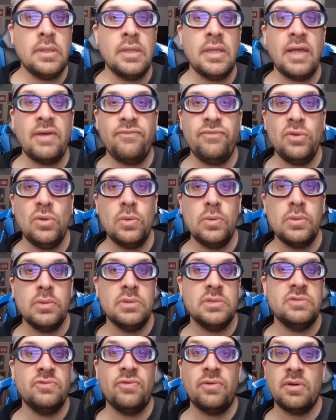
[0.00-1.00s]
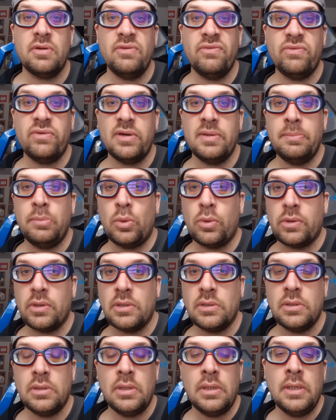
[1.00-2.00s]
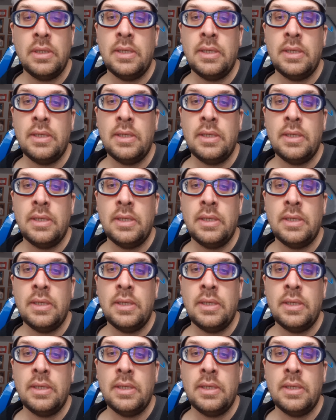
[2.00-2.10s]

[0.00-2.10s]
That feud was very, very boring.